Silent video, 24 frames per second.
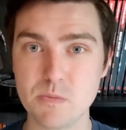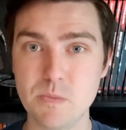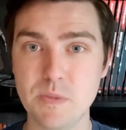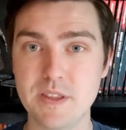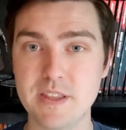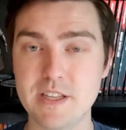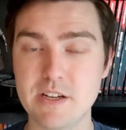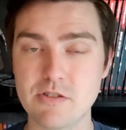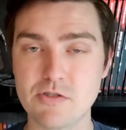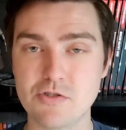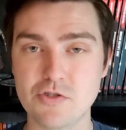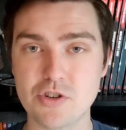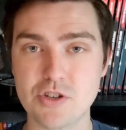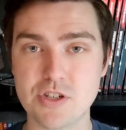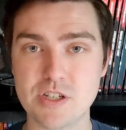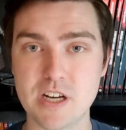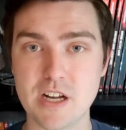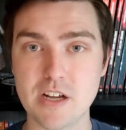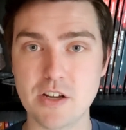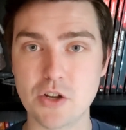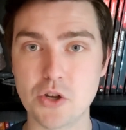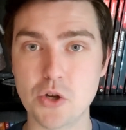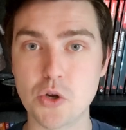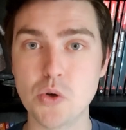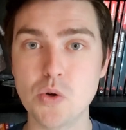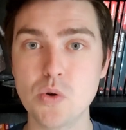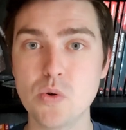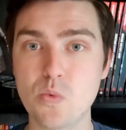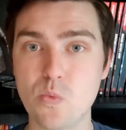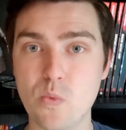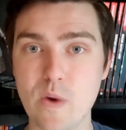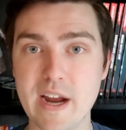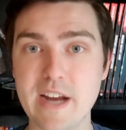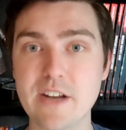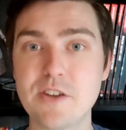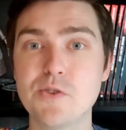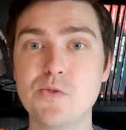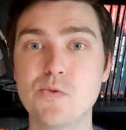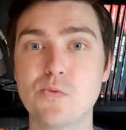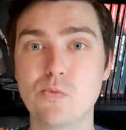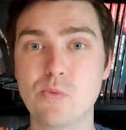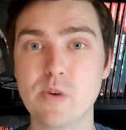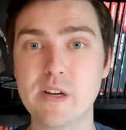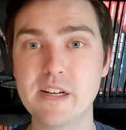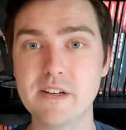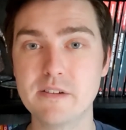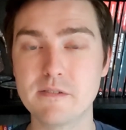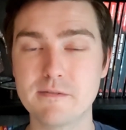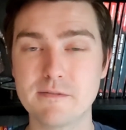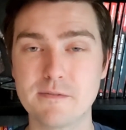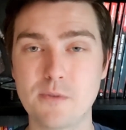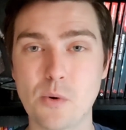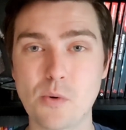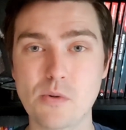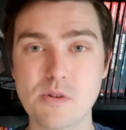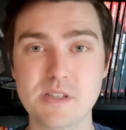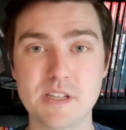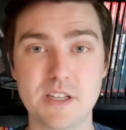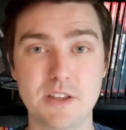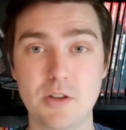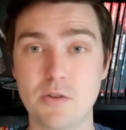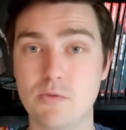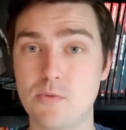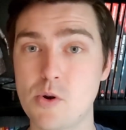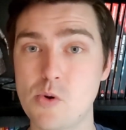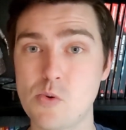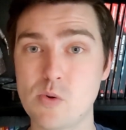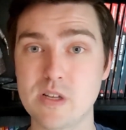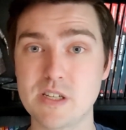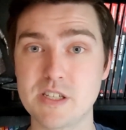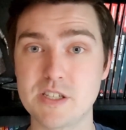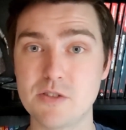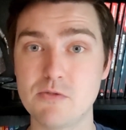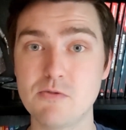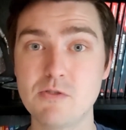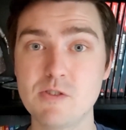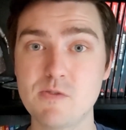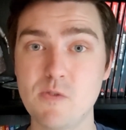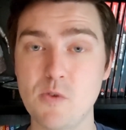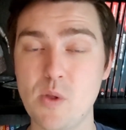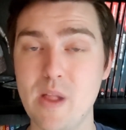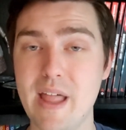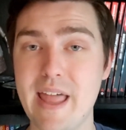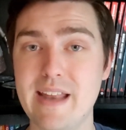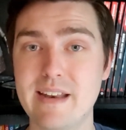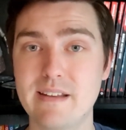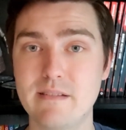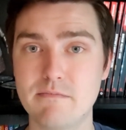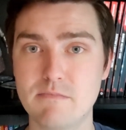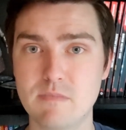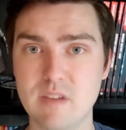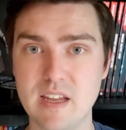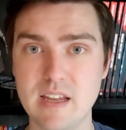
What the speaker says: but there's just a good way to reinforce that the rogue is useful and